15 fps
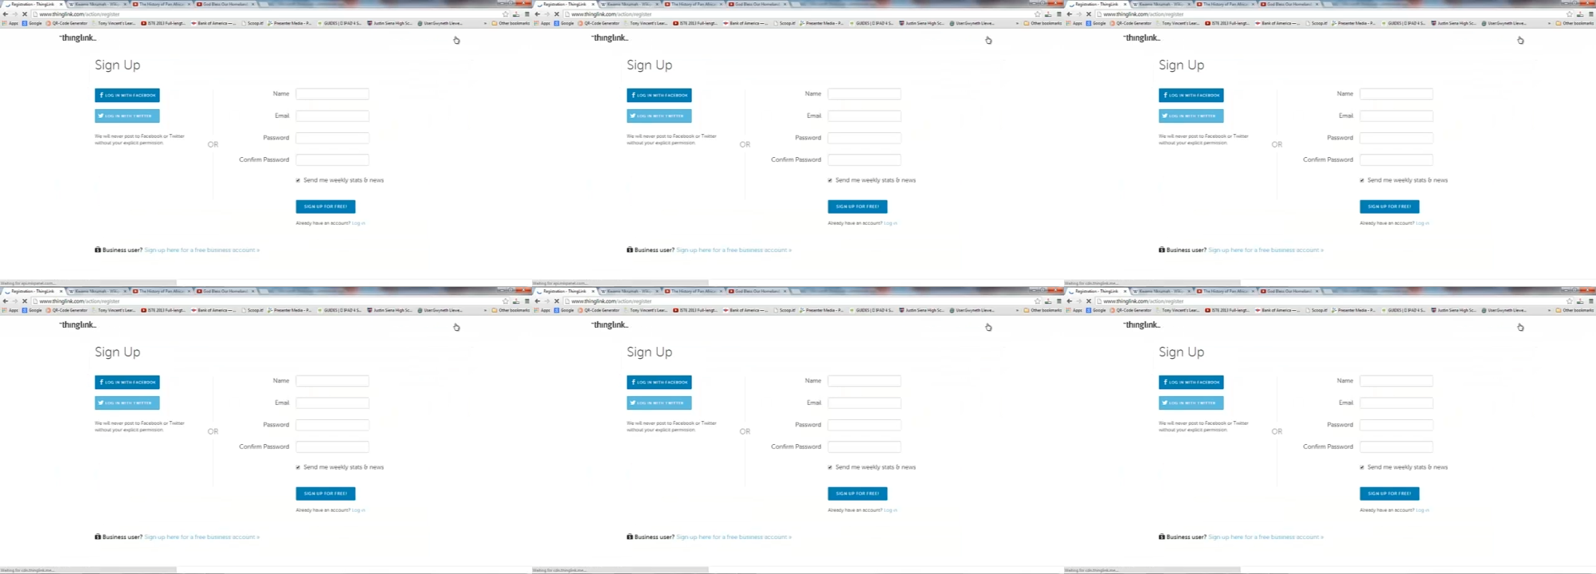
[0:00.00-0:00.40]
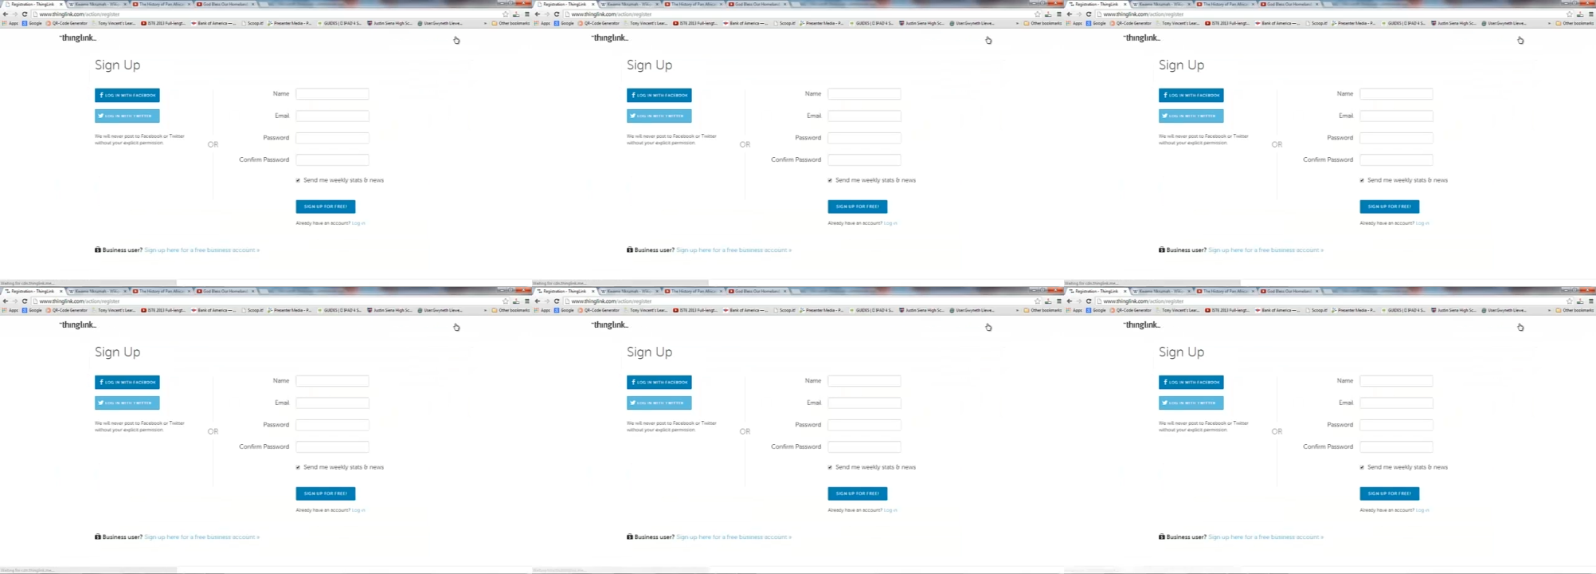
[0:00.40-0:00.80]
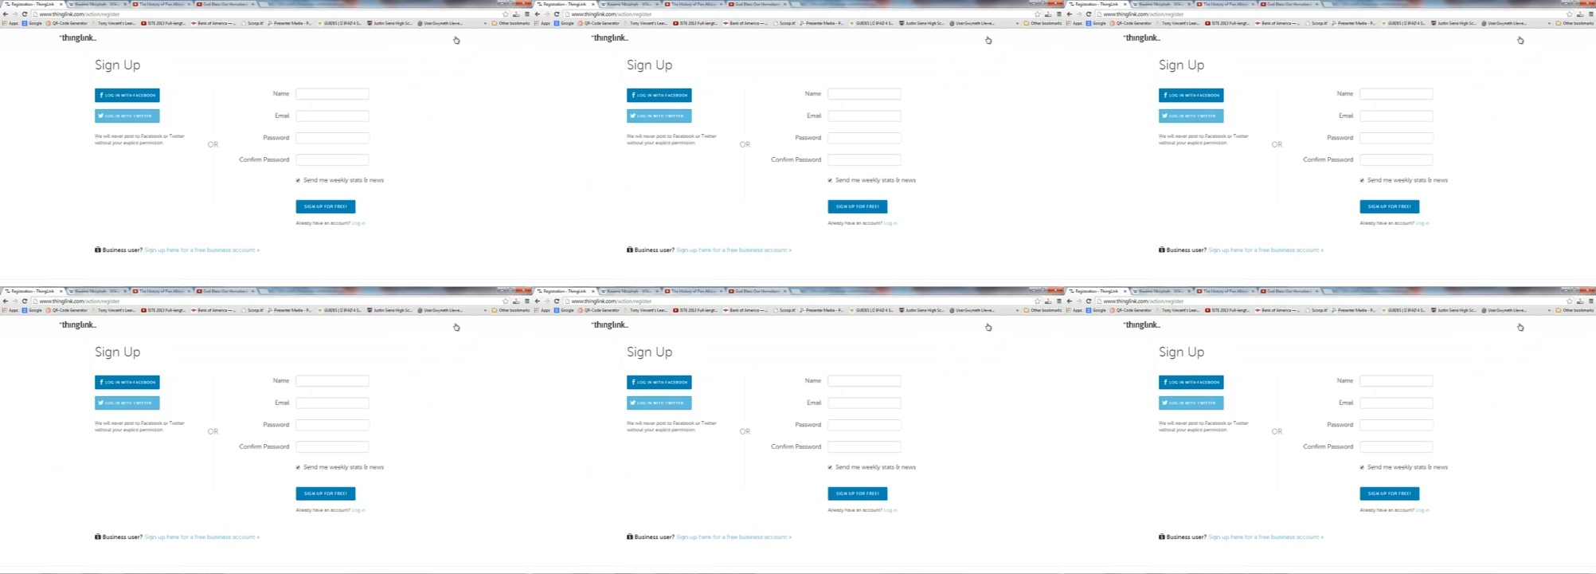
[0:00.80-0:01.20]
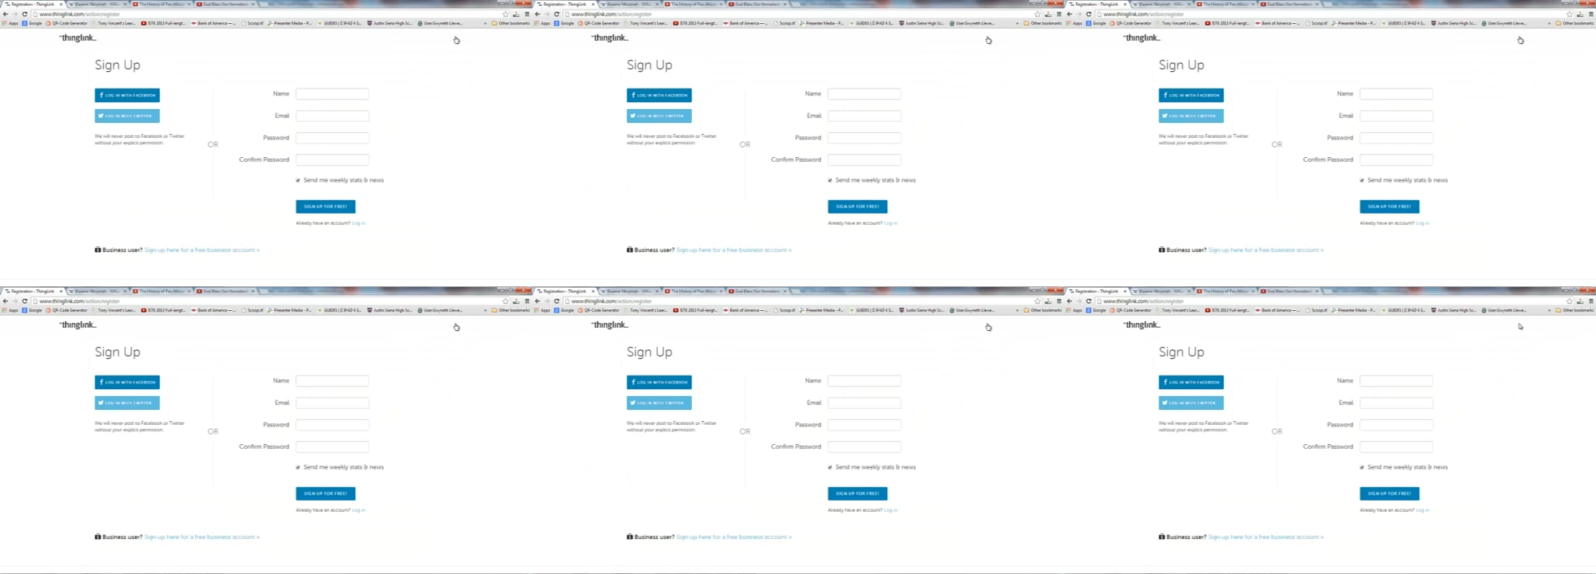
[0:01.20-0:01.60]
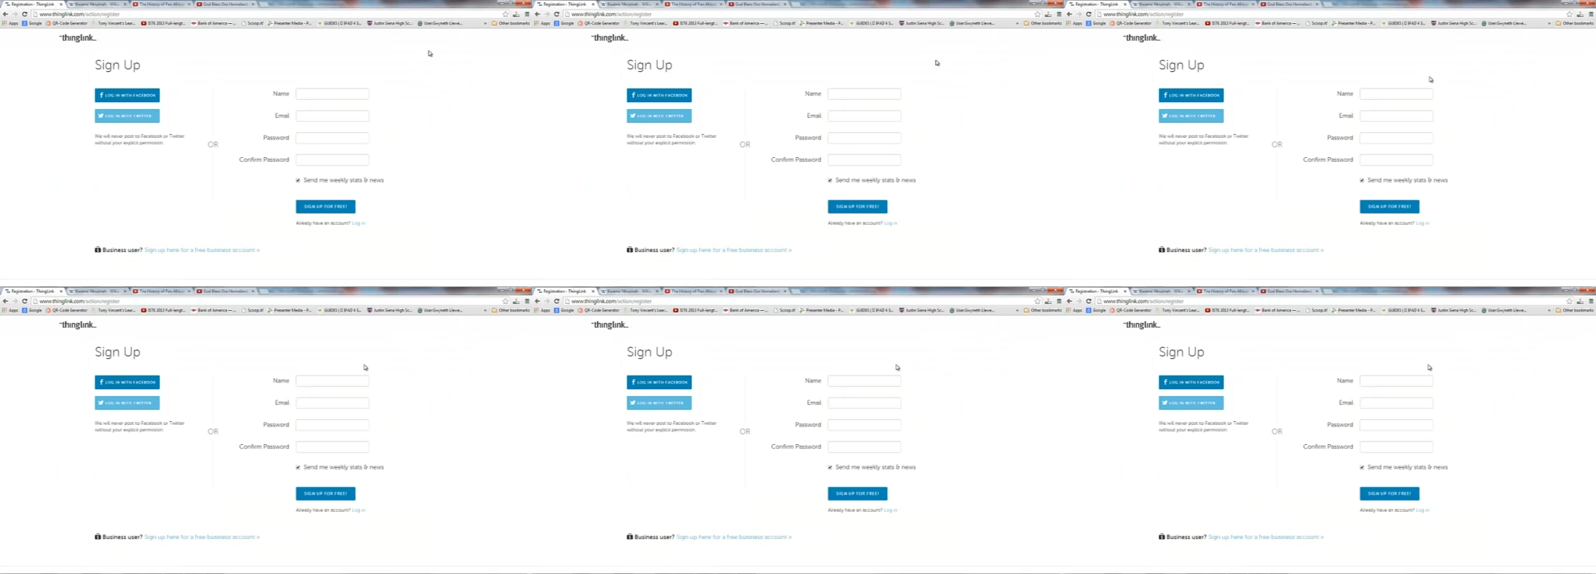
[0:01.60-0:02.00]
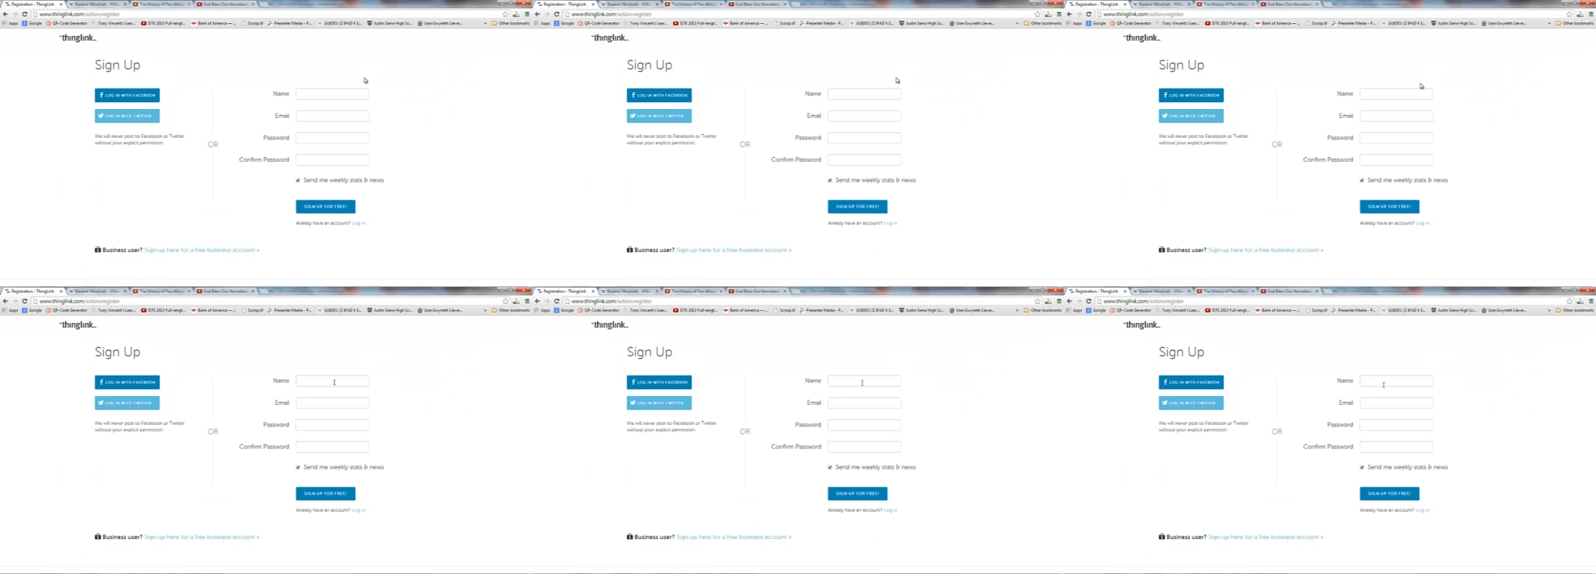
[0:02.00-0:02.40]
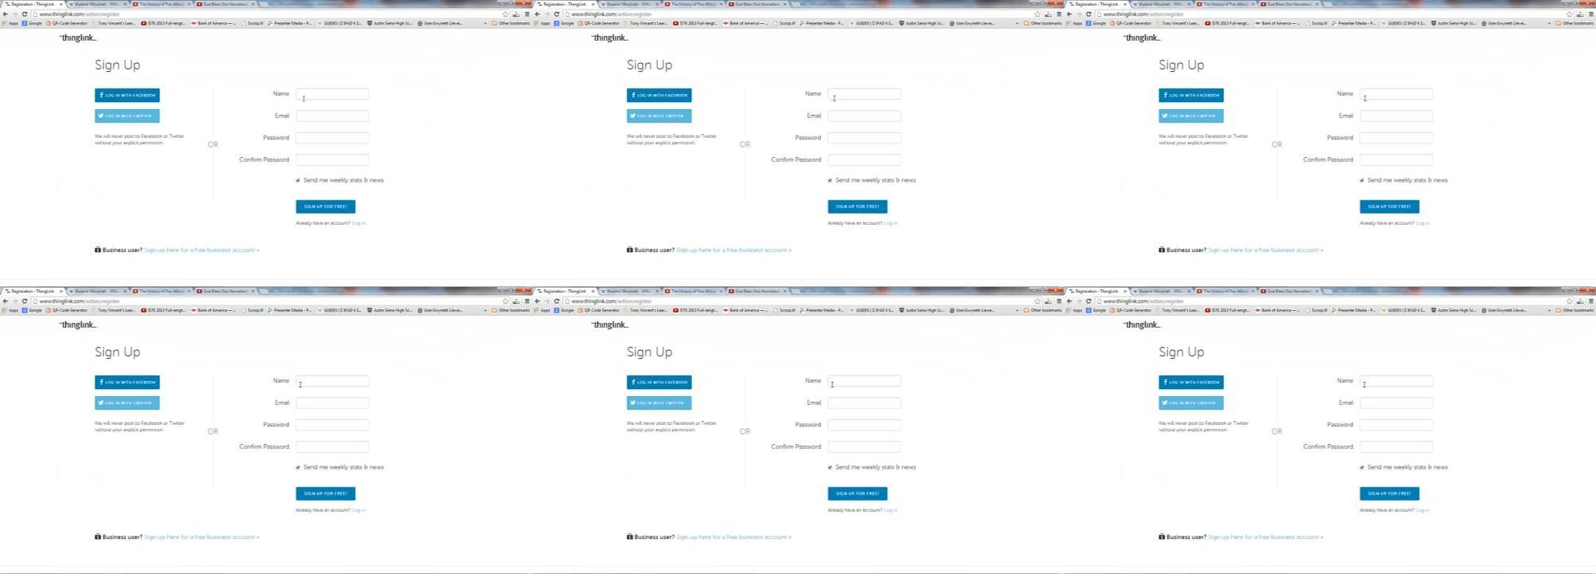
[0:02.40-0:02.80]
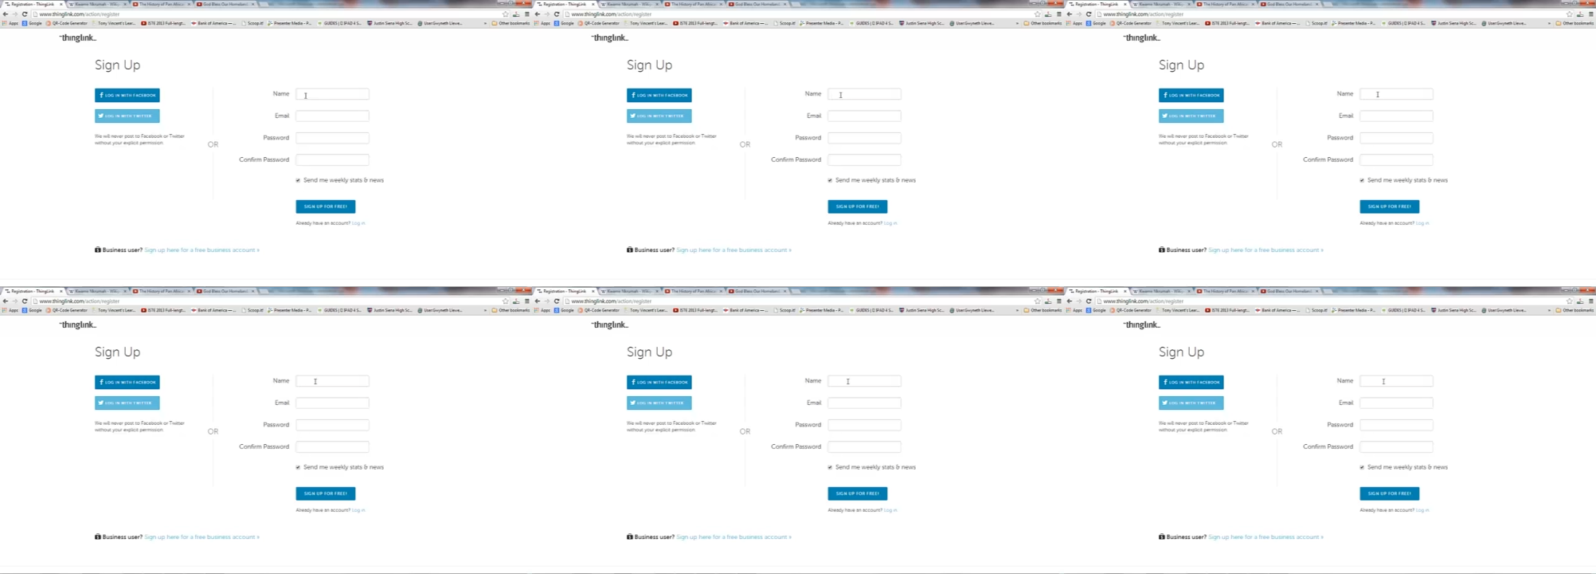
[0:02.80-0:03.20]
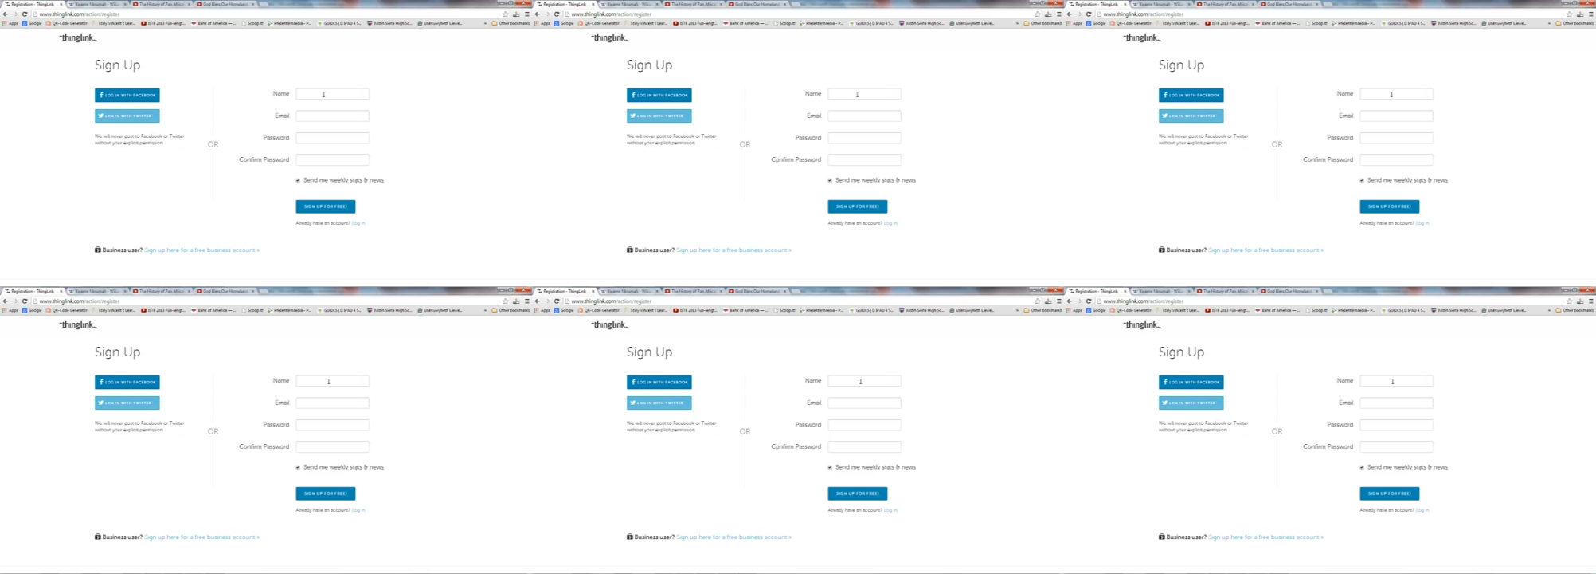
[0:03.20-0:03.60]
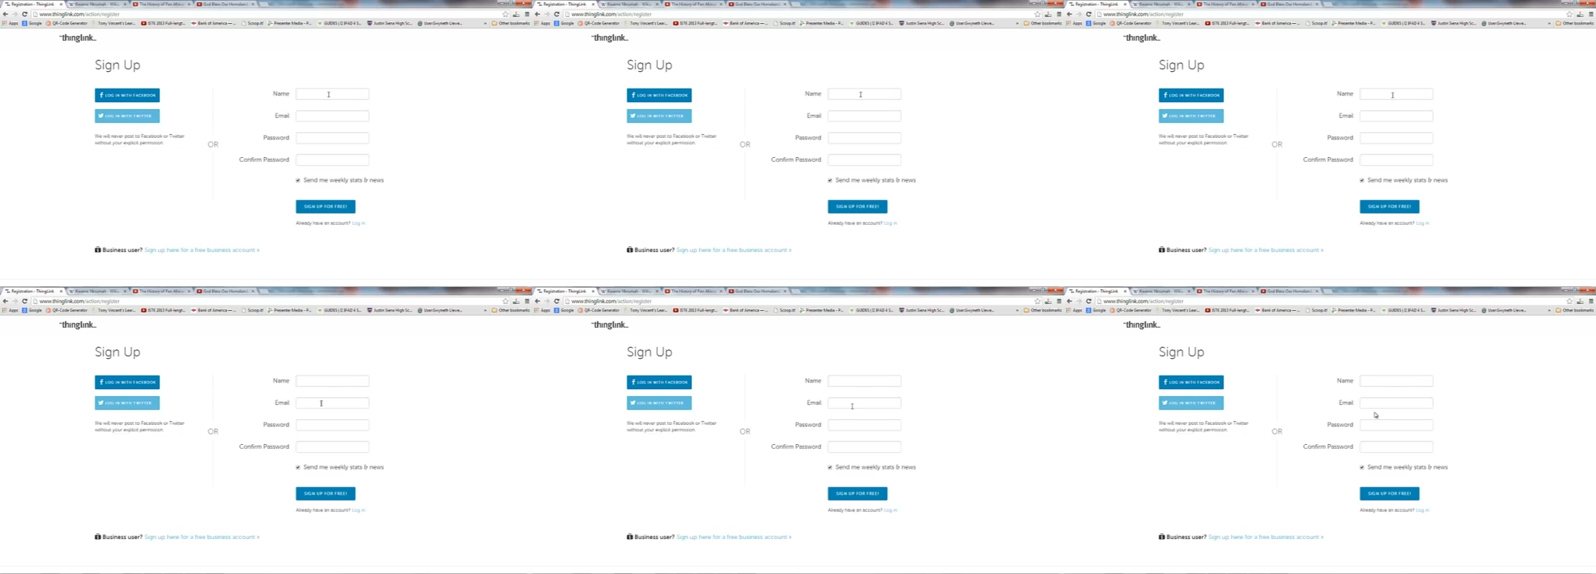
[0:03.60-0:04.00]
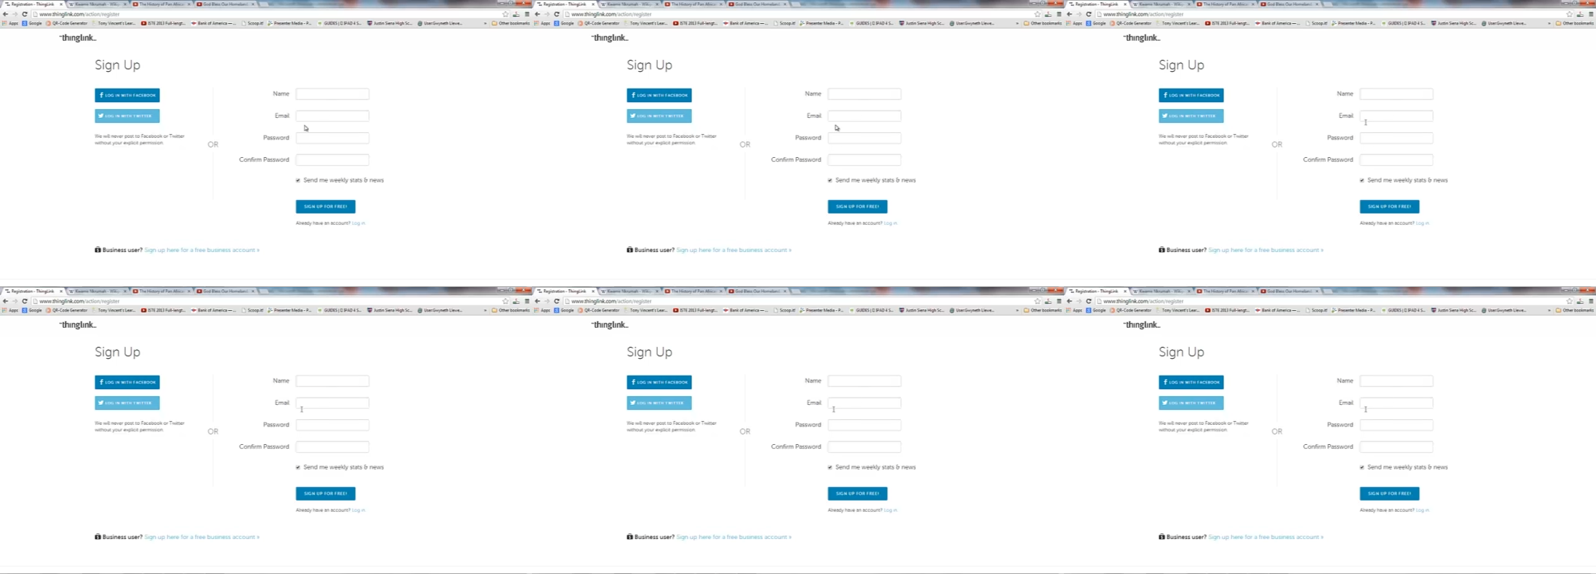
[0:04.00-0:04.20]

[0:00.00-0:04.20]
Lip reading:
(no speaker visible)